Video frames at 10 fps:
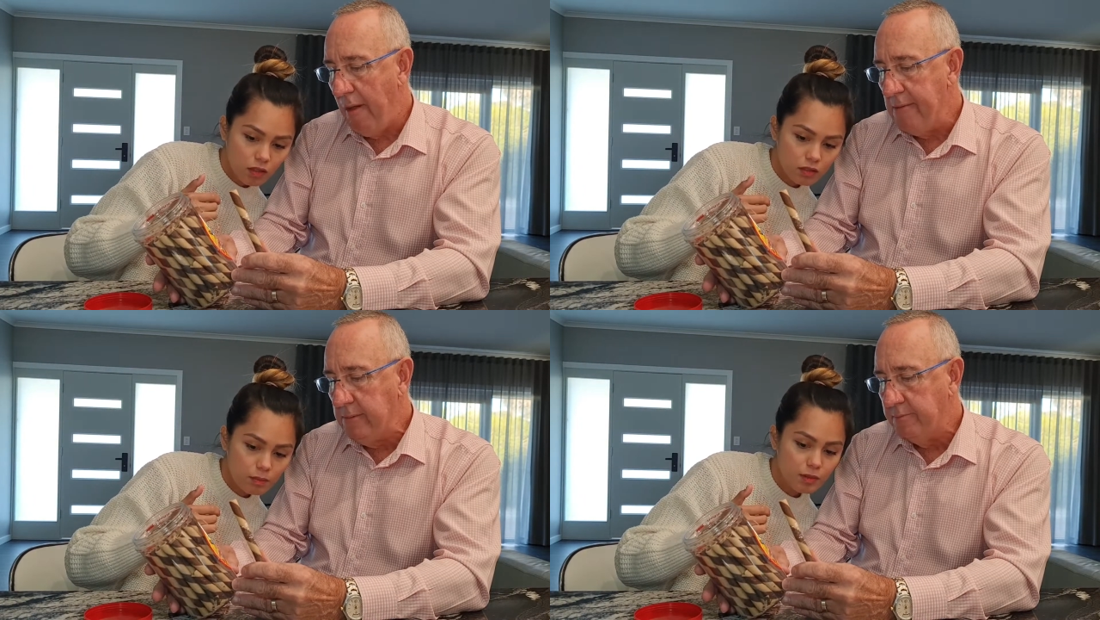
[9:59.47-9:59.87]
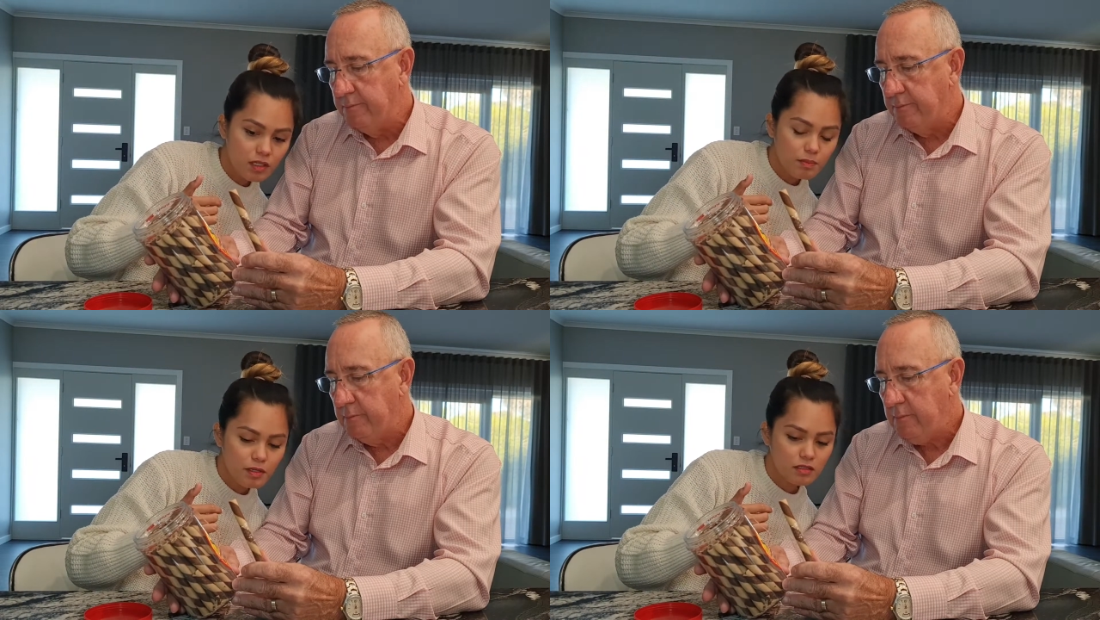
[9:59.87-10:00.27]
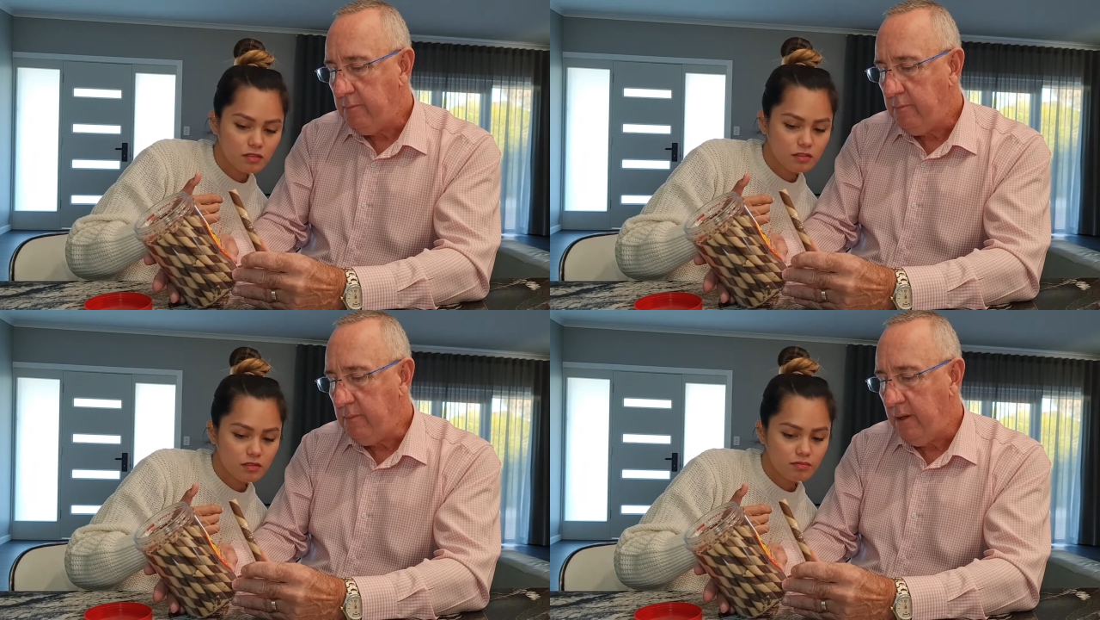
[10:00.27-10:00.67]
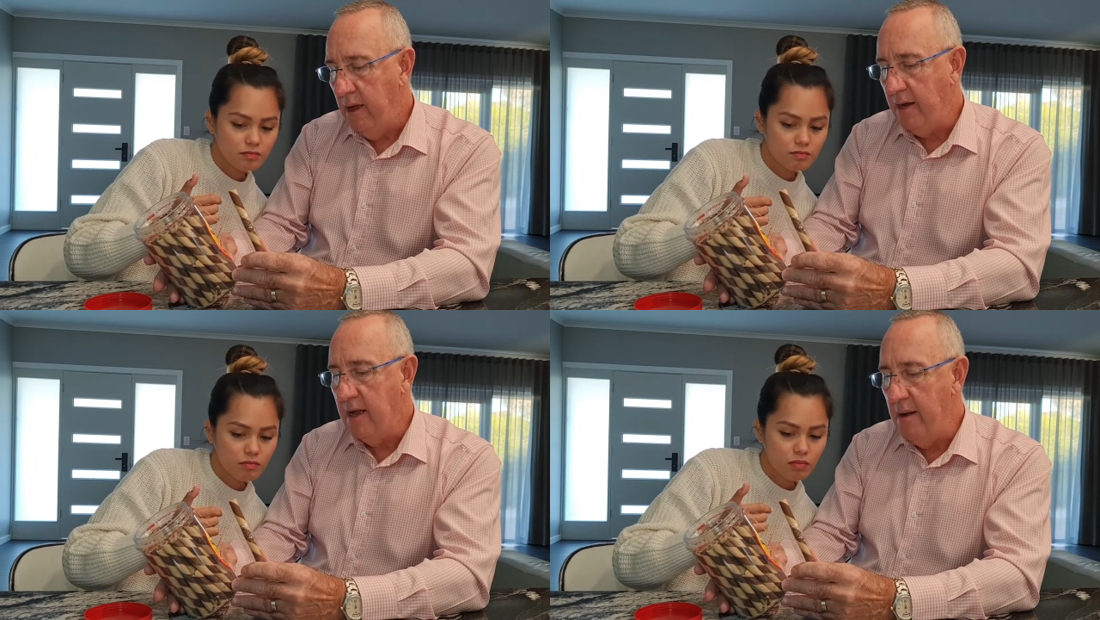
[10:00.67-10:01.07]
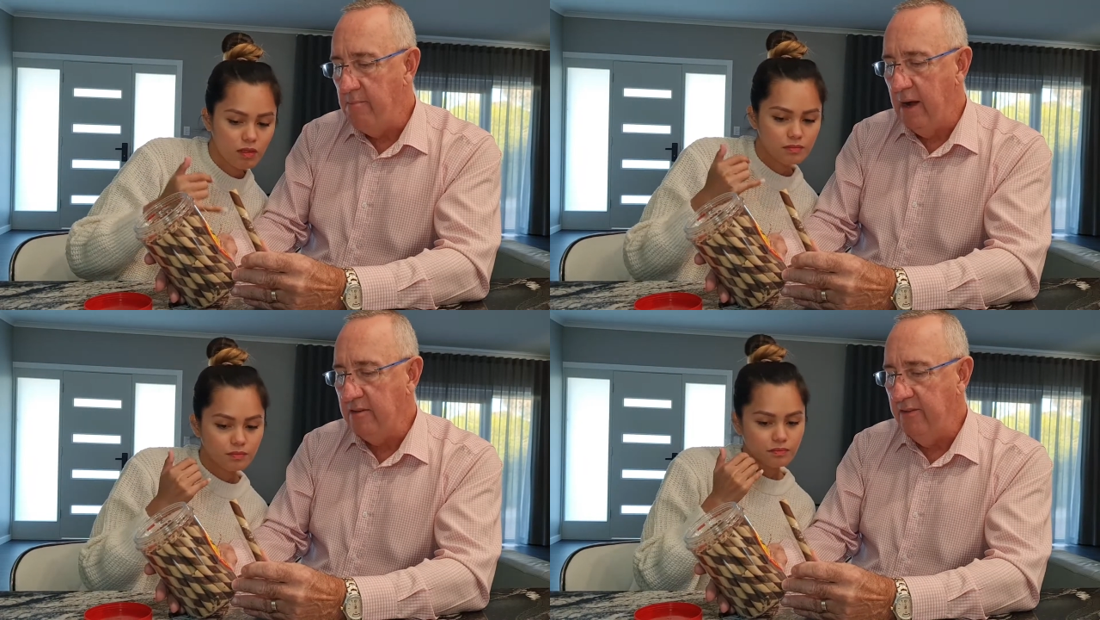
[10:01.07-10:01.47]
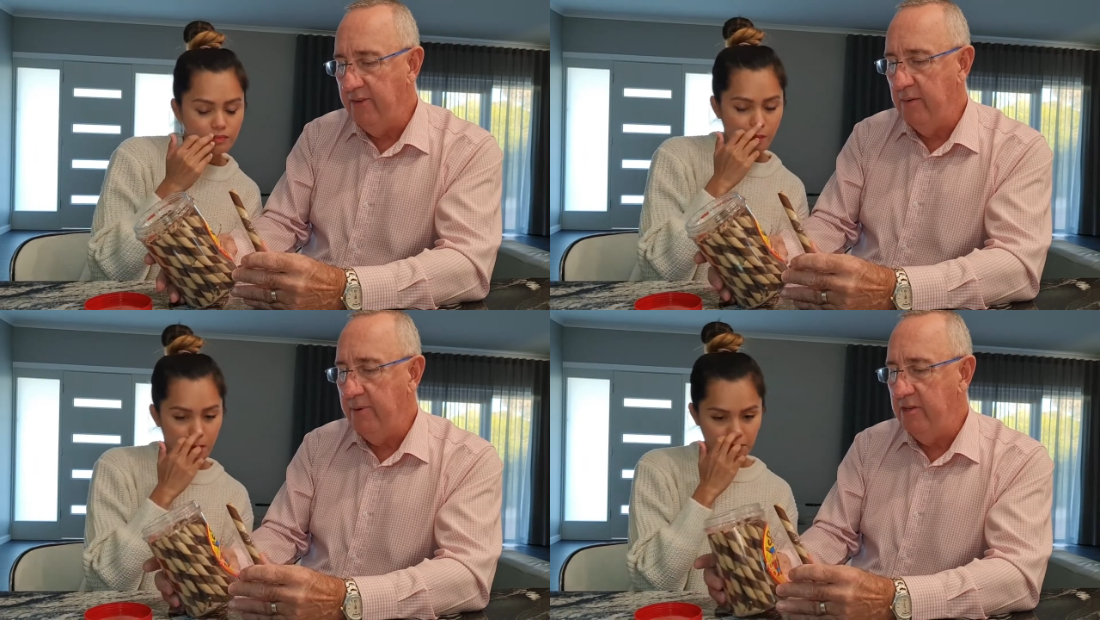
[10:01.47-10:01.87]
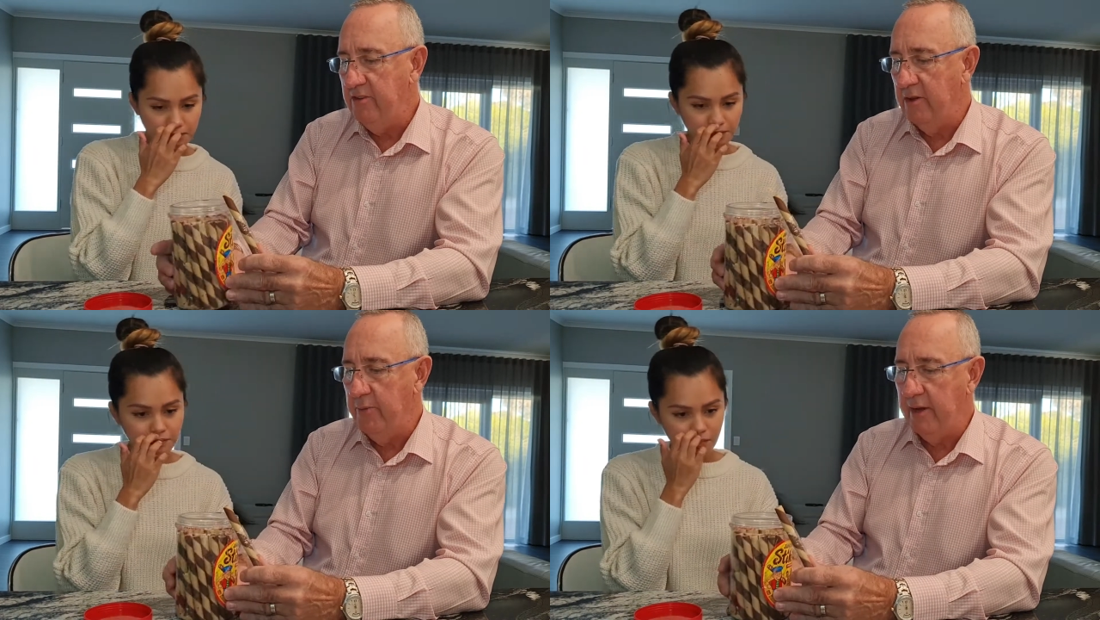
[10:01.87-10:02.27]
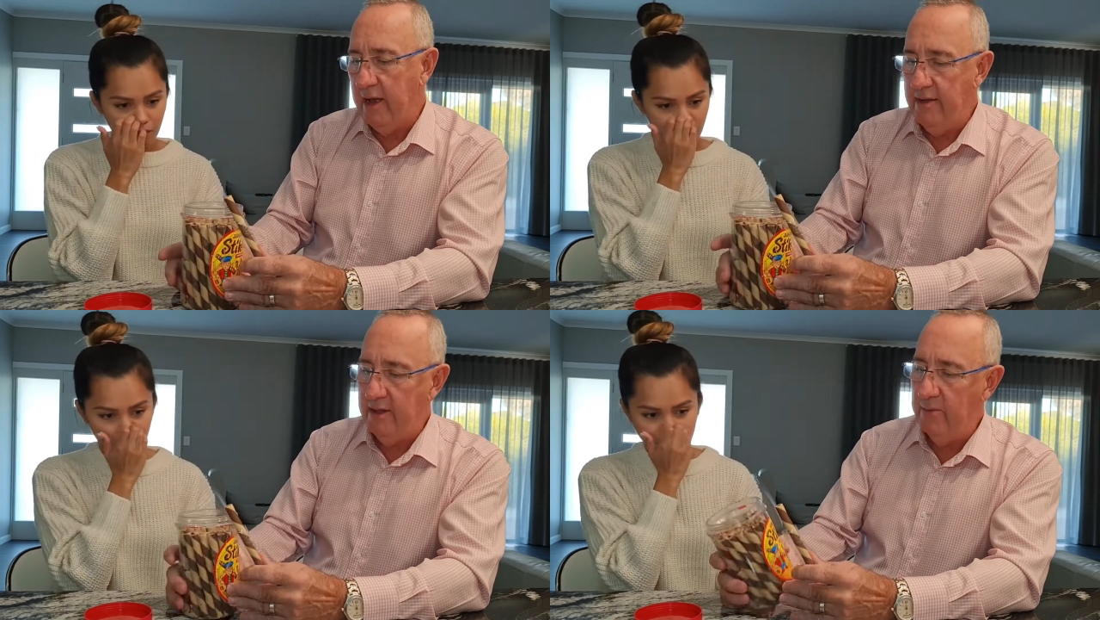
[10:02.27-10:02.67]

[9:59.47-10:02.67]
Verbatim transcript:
Speaker 1: in the Philippines.
Speaker 2: Okay, made in the Philippines. There we go.